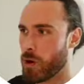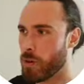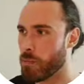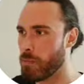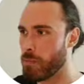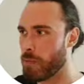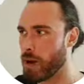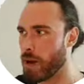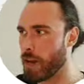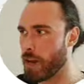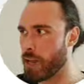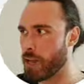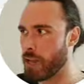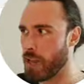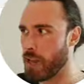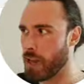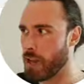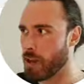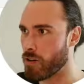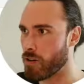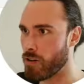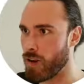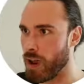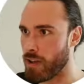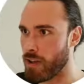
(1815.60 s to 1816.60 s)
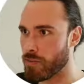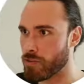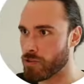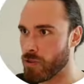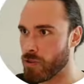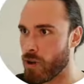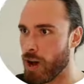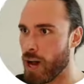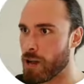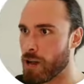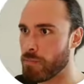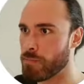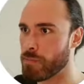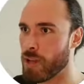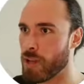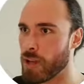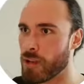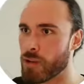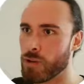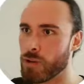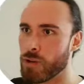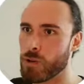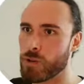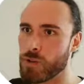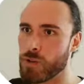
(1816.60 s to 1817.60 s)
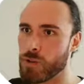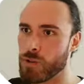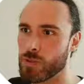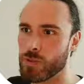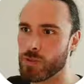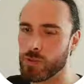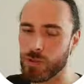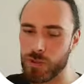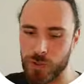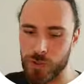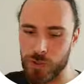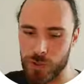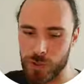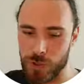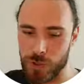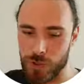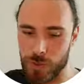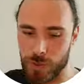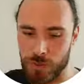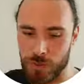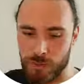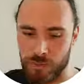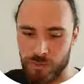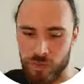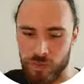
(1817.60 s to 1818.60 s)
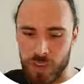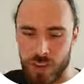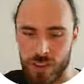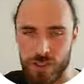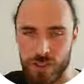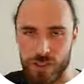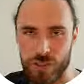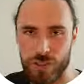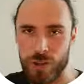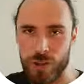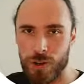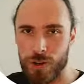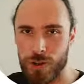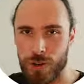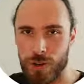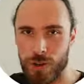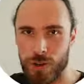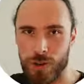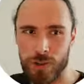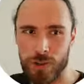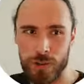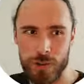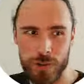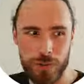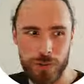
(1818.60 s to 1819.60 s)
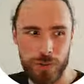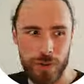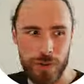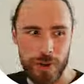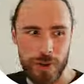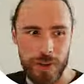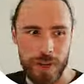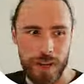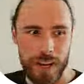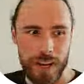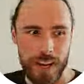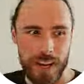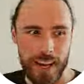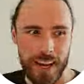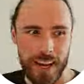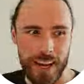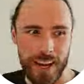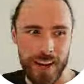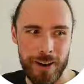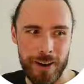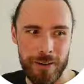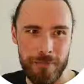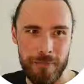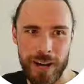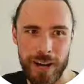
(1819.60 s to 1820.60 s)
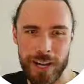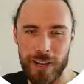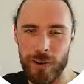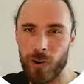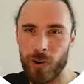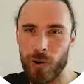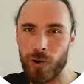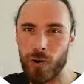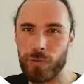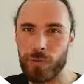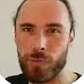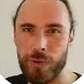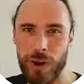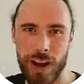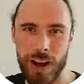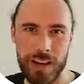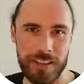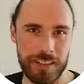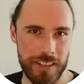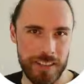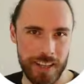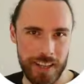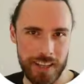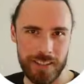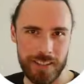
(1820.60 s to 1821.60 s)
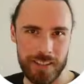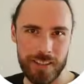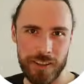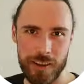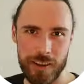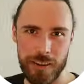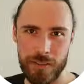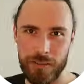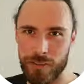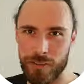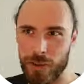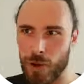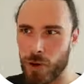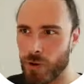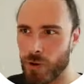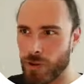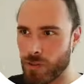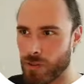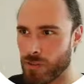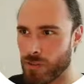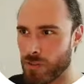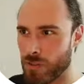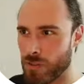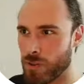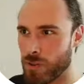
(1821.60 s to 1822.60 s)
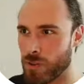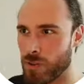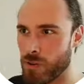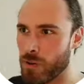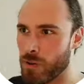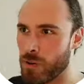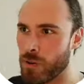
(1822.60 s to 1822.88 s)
my graph. So I'm not going to show you my whole process of going through